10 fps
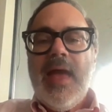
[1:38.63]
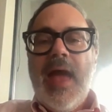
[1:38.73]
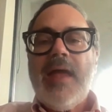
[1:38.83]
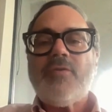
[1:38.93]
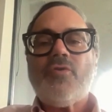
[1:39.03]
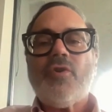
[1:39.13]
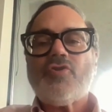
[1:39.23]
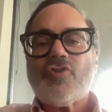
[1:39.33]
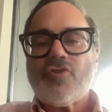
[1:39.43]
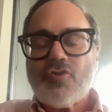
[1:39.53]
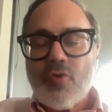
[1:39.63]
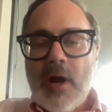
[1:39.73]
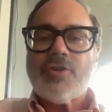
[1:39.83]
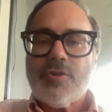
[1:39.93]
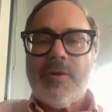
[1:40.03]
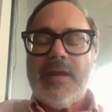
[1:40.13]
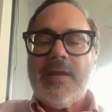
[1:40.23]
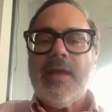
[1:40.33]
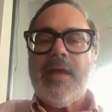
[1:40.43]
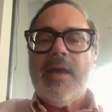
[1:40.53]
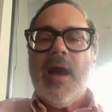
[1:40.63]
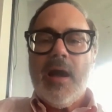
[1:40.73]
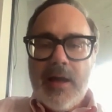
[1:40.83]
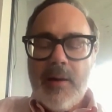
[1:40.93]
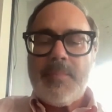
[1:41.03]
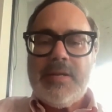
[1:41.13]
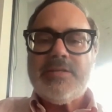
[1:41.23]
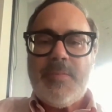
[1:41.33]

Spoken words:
and structuring a company's